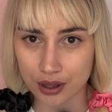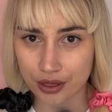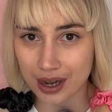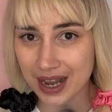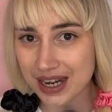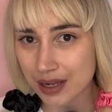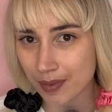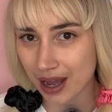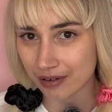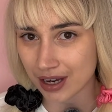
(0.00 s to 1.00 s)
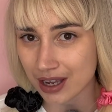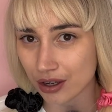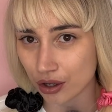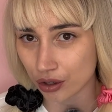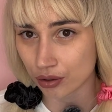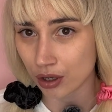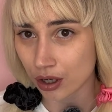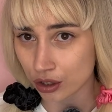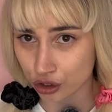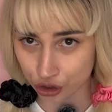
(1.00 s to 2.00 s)
The Lady Mary, who
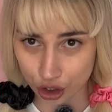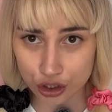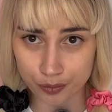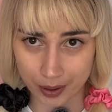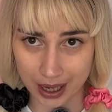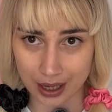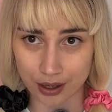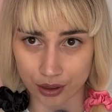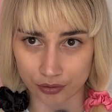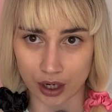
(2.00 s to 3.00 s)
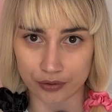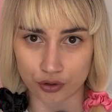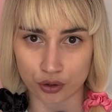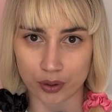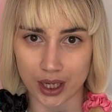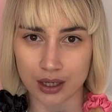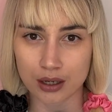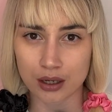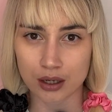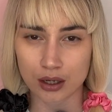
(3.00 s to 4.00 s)
should be the rightful queen,
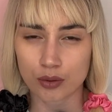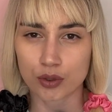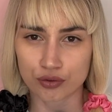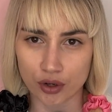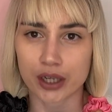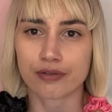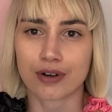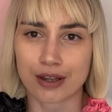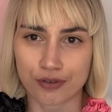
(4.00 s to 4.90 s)
was rightfully